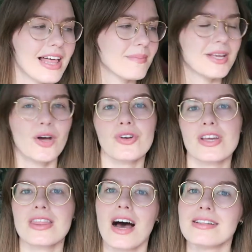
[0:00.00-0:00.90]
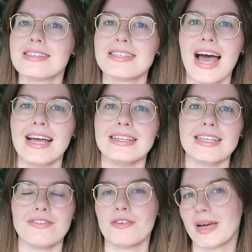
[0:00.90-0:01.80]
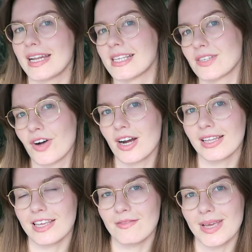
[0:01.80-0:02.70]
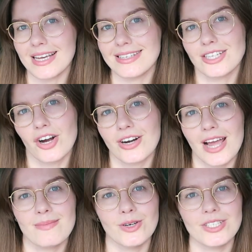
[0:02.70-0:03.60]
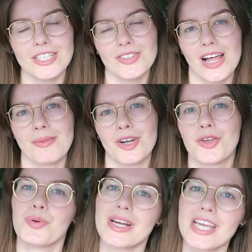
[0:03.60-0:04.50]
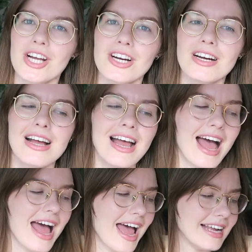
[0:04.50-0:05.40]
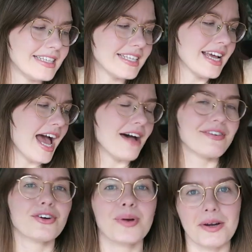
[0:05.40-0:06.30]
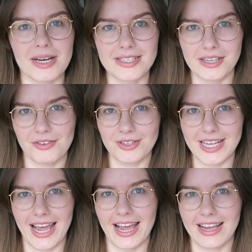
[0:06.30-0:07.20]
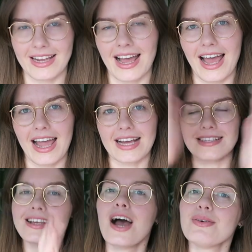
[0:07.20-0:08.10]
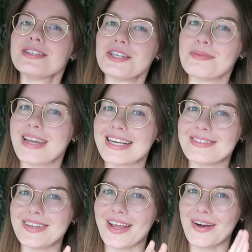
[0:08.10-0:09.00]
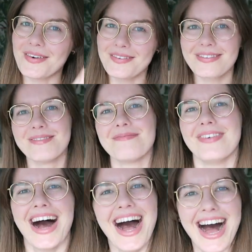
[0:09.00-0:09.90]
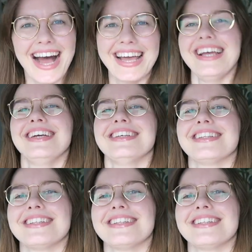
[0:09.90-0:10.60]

let me know your thoughts, and if you made it this far, leave me a star emoji to let me know you were here, and have a great rest of your day, and I will see you in my next video. Bye!